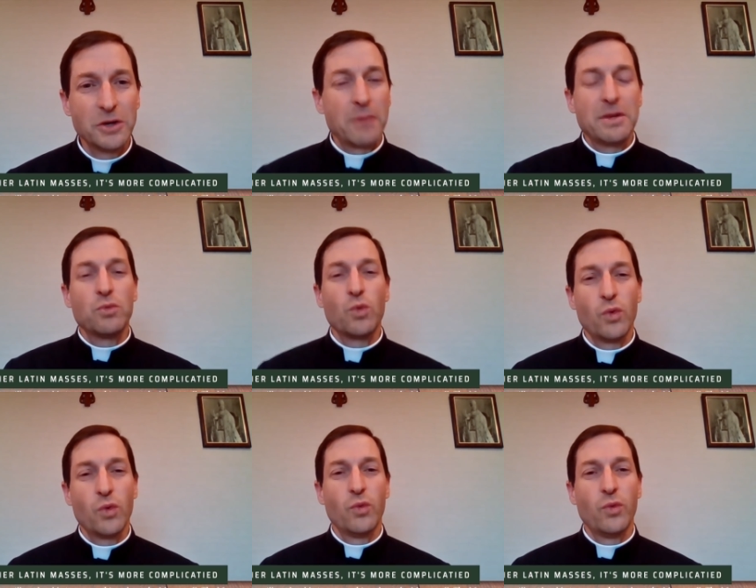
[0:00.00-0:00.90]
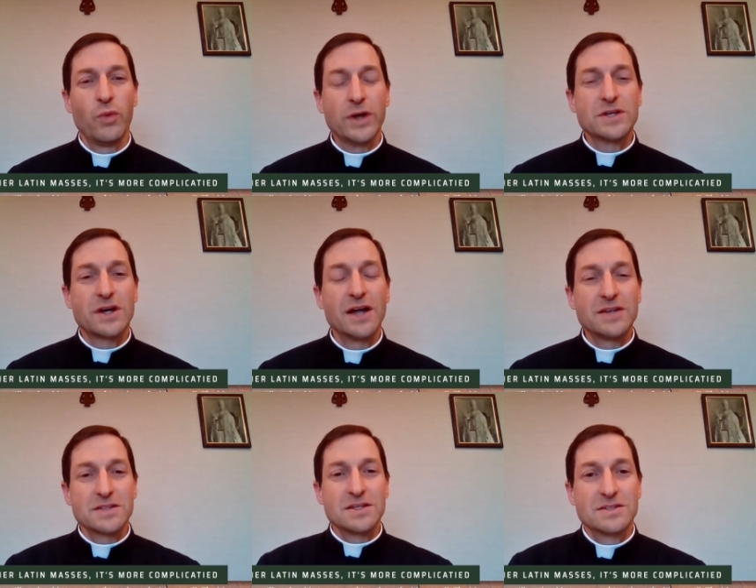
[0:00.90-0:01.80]
What's the
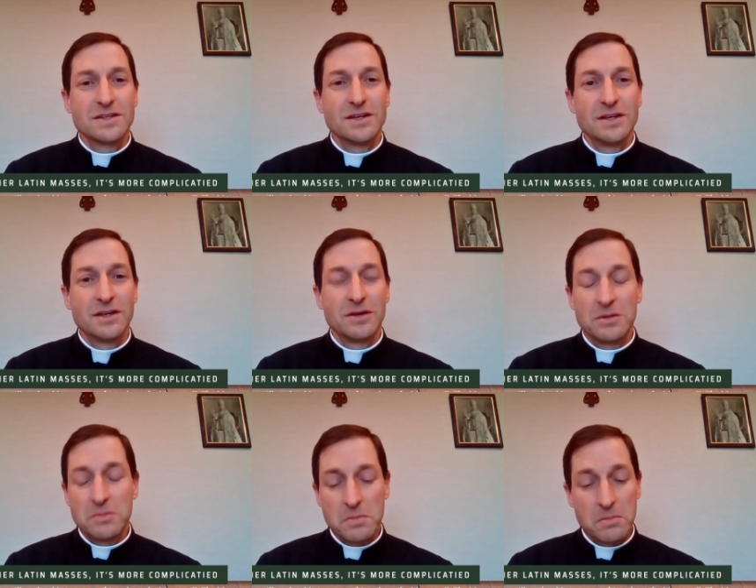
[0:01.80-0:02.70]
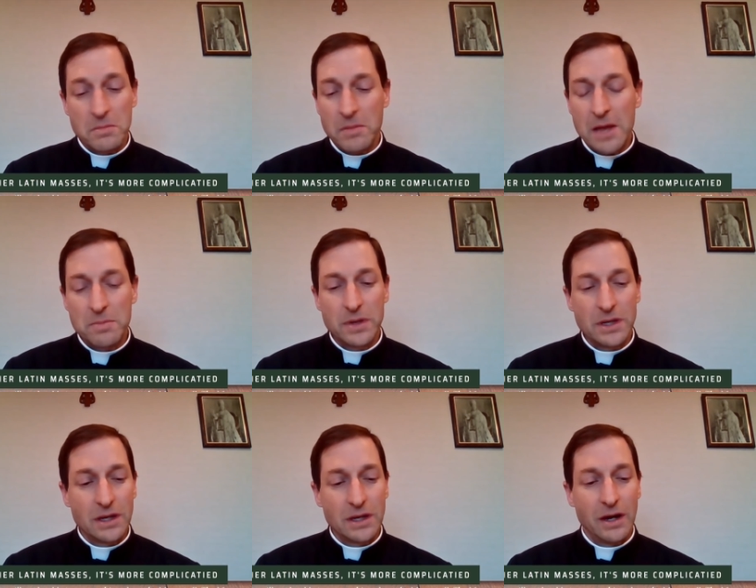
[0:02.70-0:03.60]
context? It might
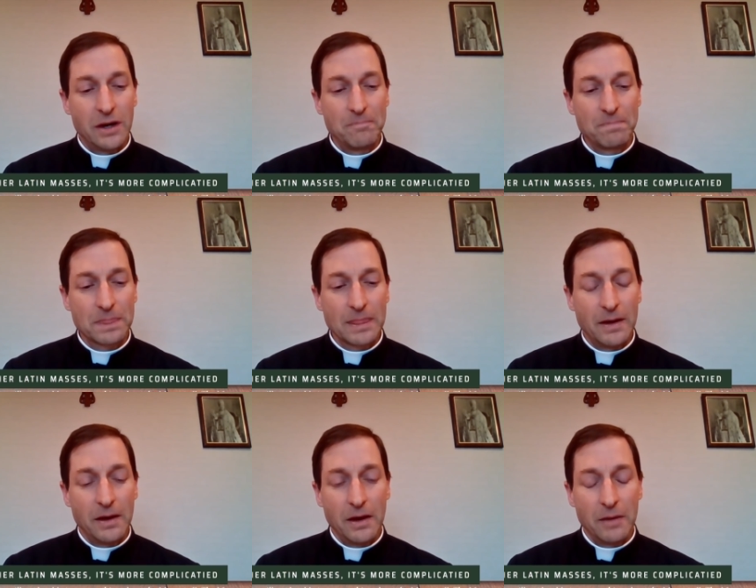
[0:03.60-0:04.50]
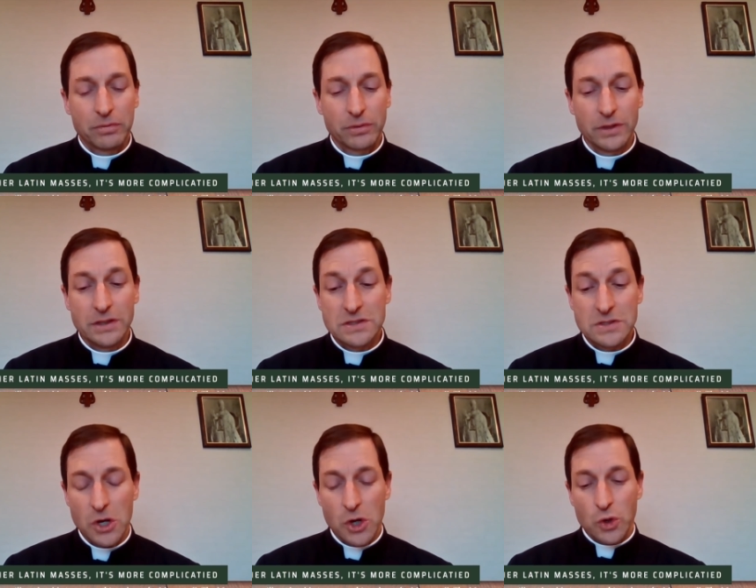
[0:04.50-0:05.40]
be a
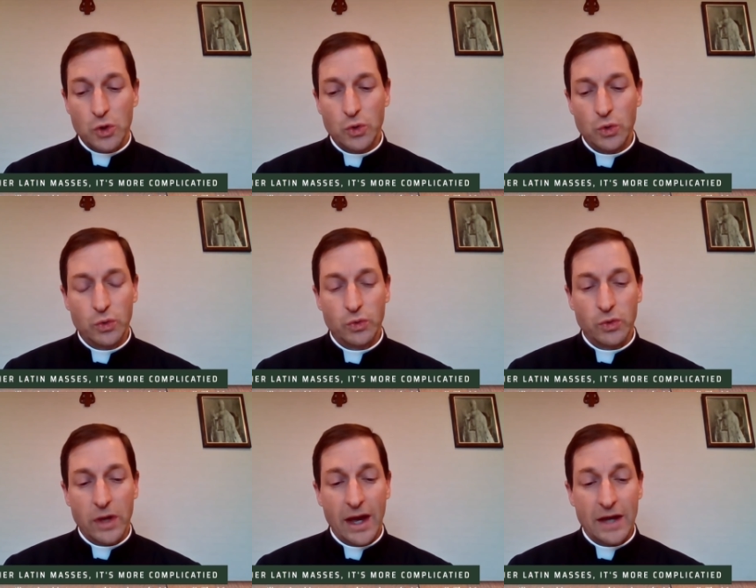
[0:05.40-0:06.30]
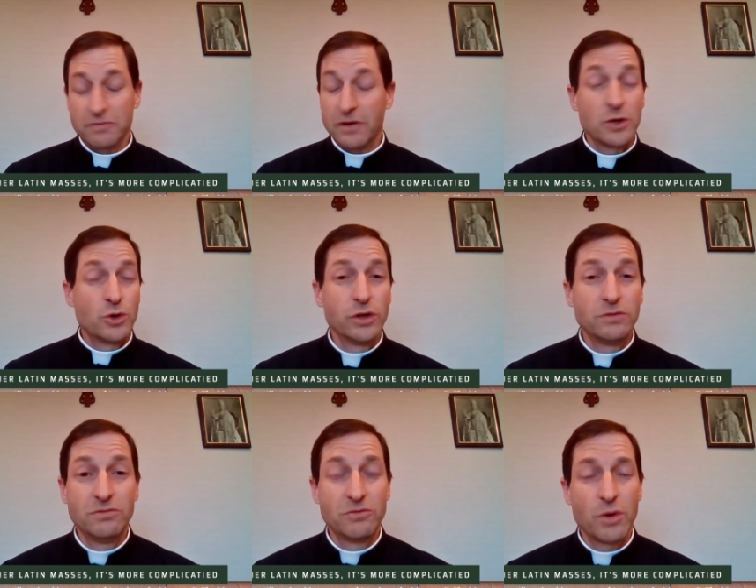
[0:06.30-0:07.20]
priest who has a very
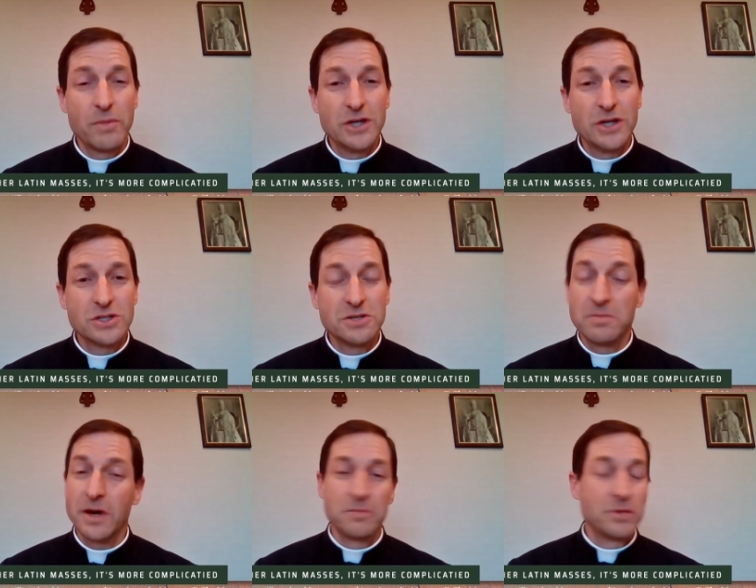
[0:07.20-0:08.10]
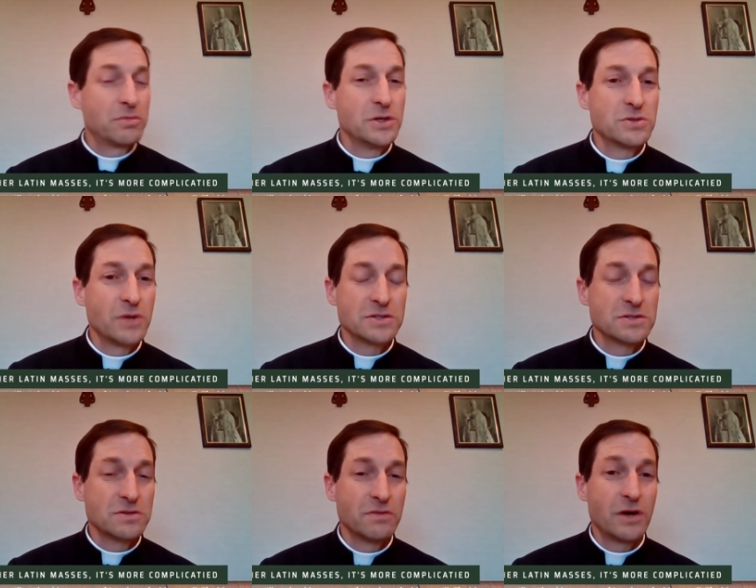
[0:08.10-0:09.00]
good formation. It might be a priest who
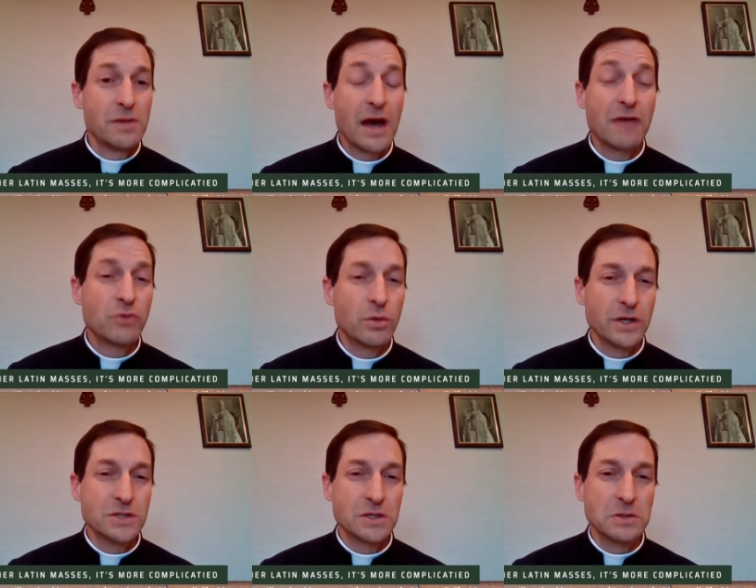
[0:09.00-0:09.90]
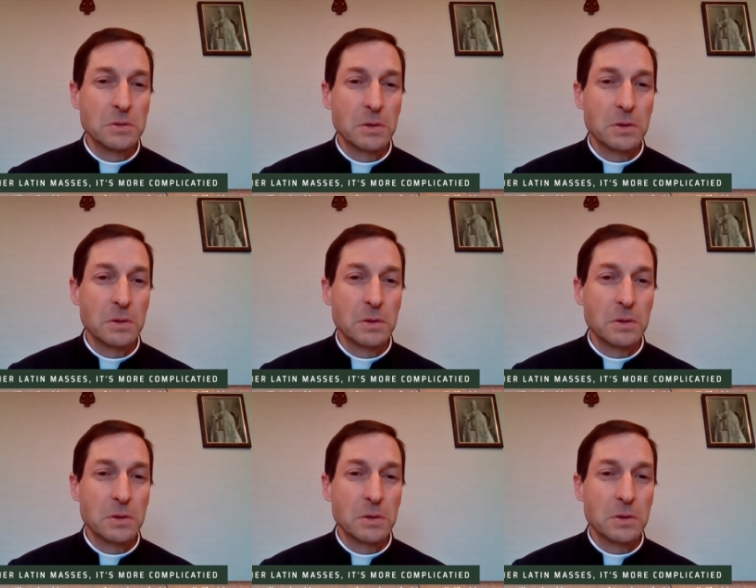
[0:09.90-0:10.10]
has a very bad formation.